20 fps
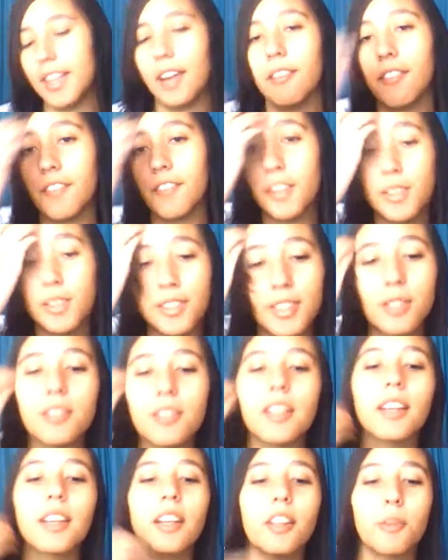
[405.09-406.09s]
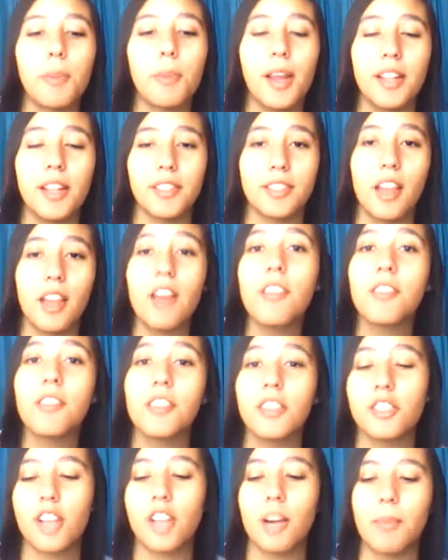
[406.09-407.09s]
I refuse to use any other pens other
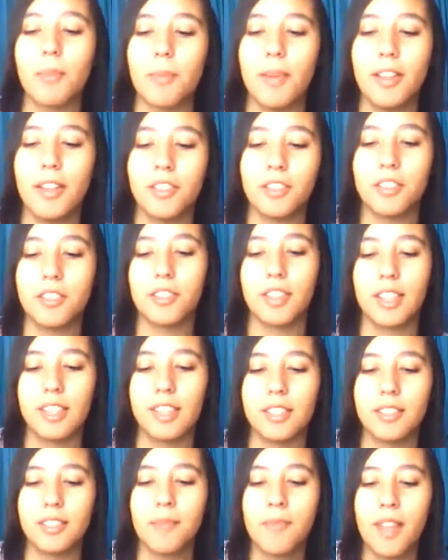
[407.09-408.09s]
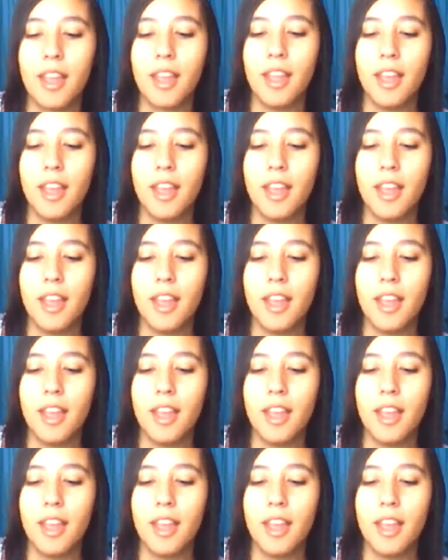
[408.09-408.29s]
than Sharpie pens or these.